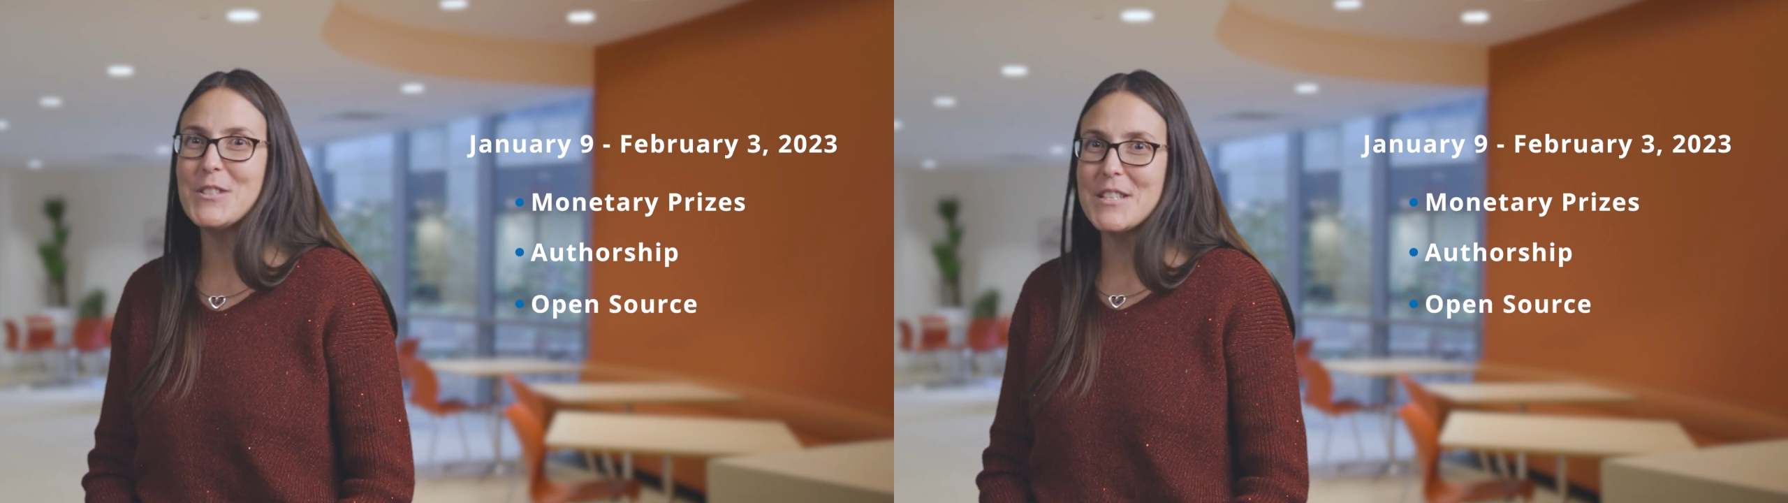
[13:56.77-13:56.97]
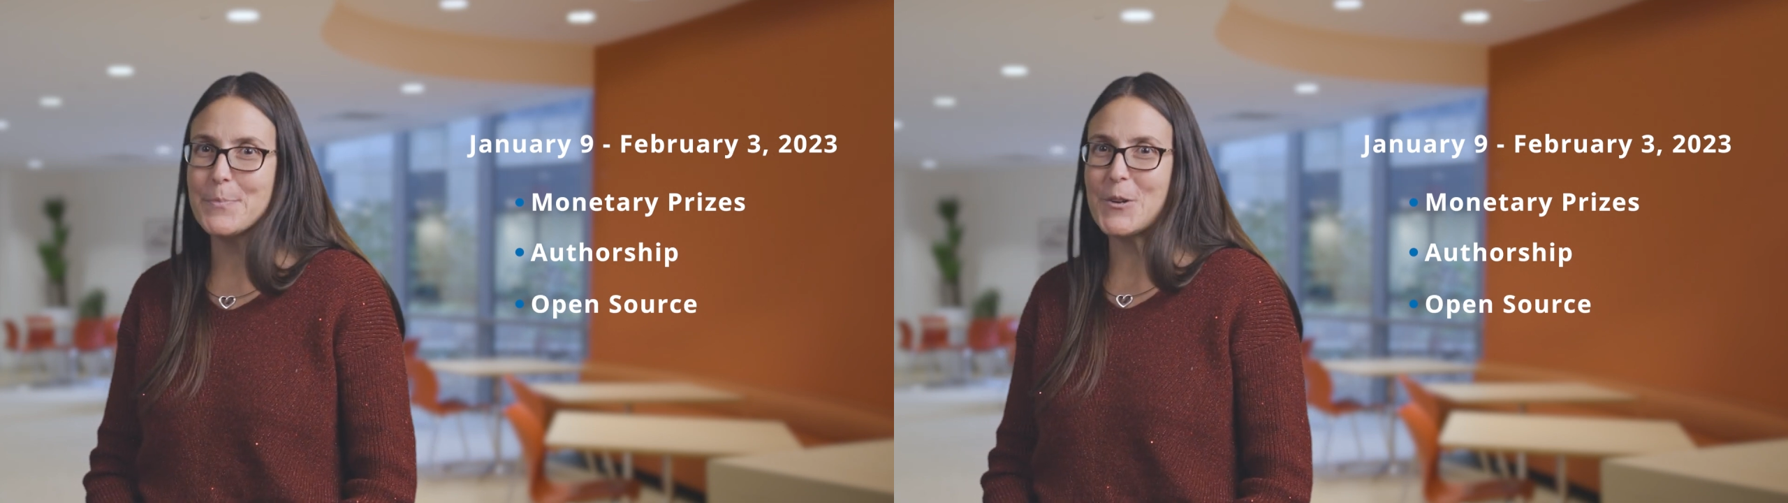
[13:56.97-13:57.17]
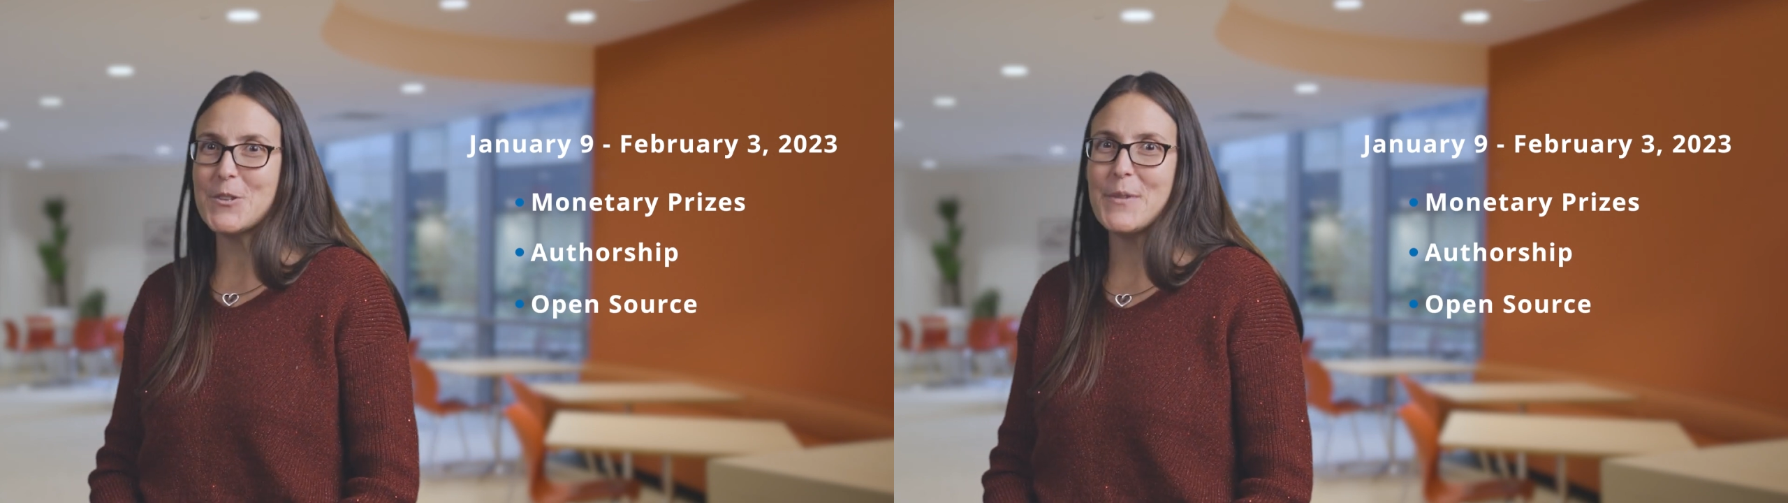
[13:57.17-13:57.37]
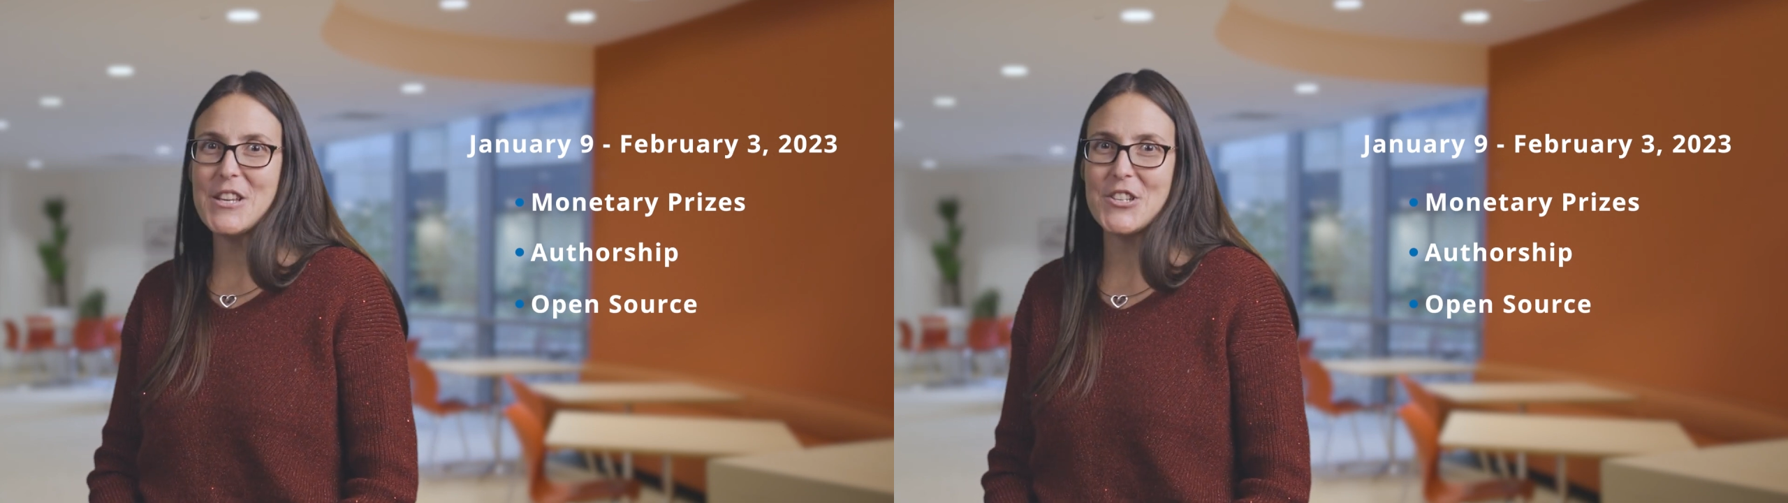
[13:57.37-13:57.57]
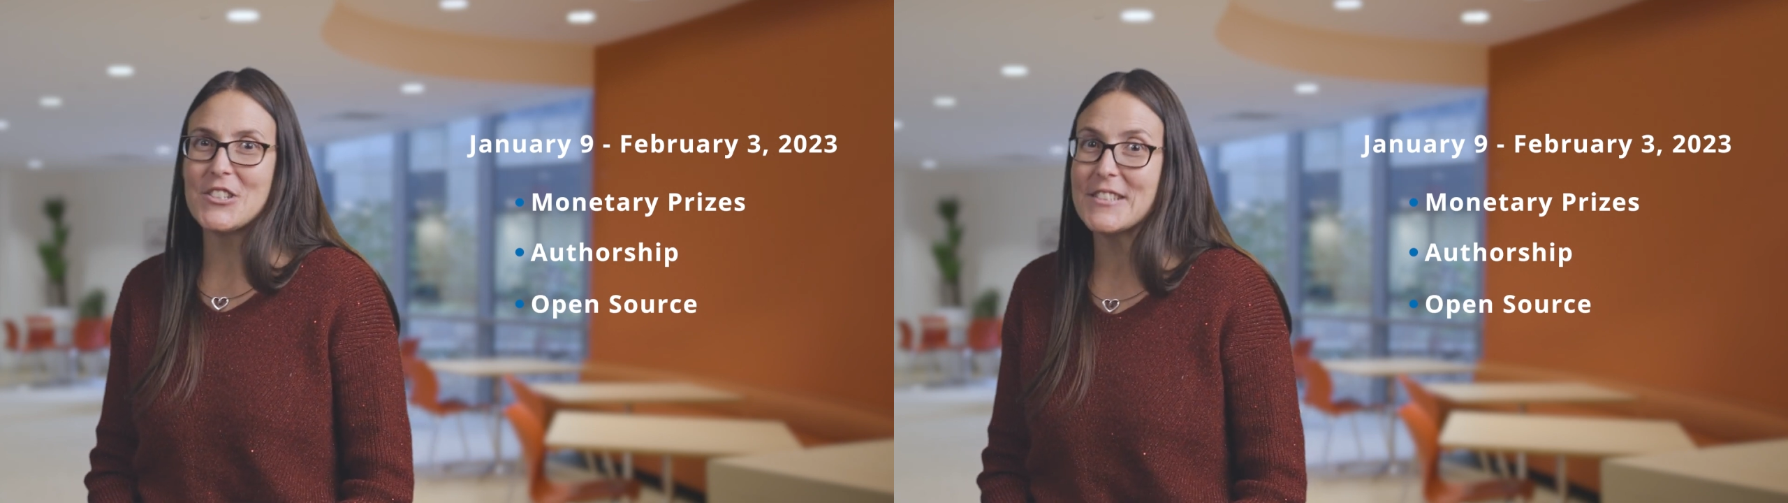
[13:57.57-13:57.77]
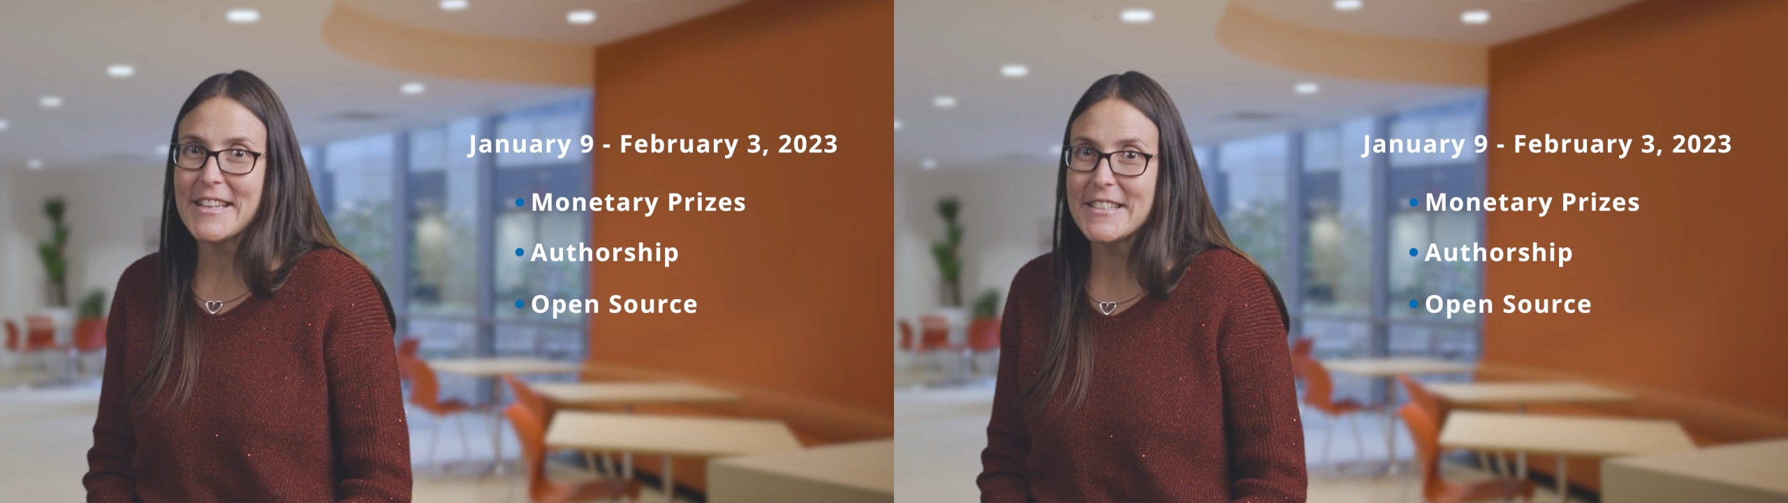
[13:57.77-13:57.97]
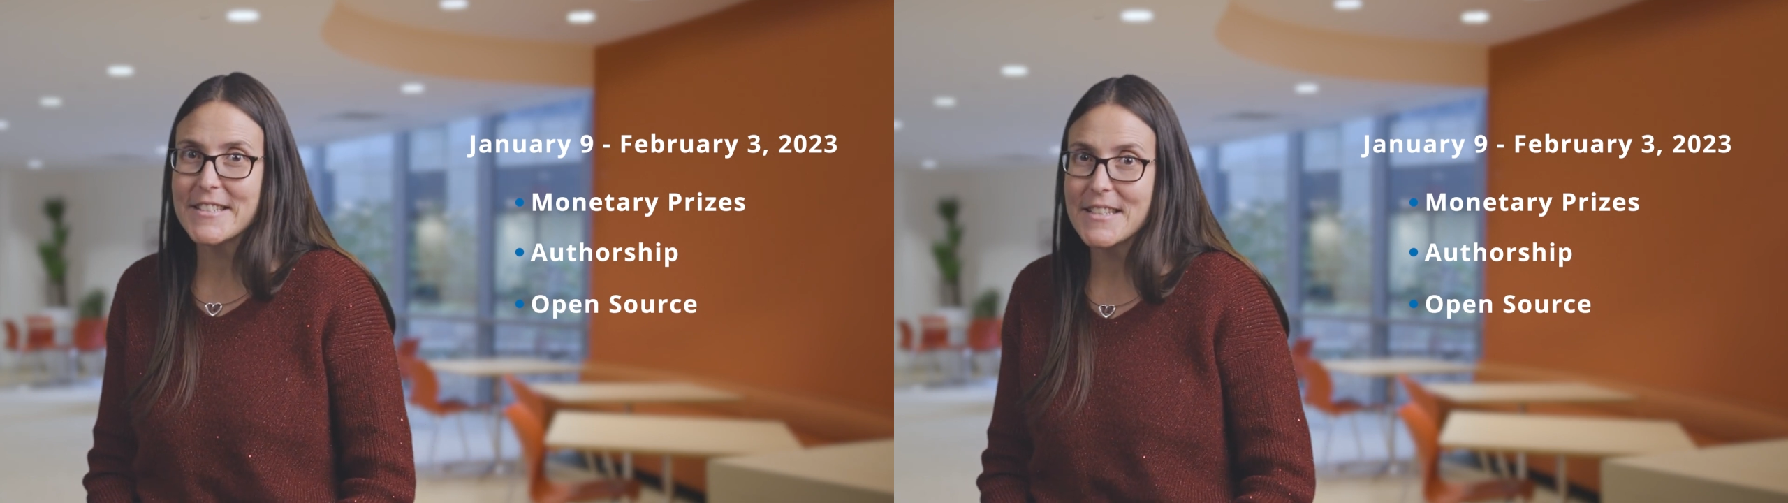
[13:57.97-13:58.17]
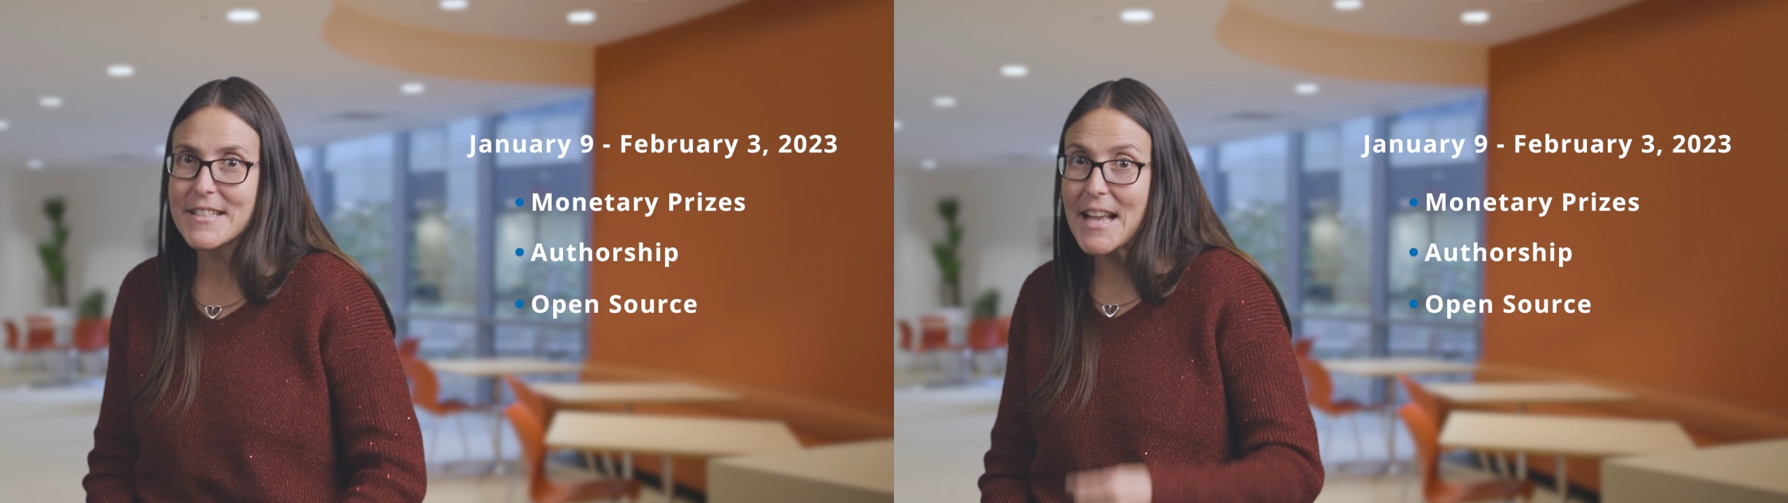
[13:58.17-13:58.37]
these perturbational
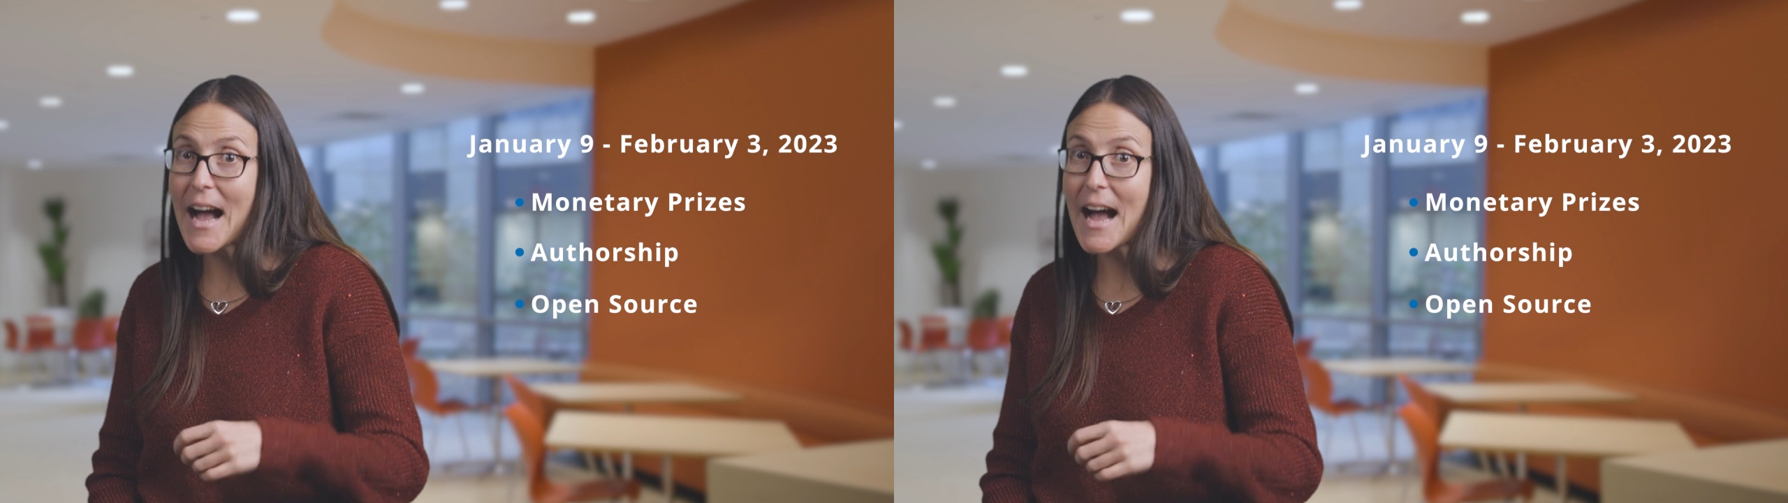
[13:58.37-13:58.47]
datasets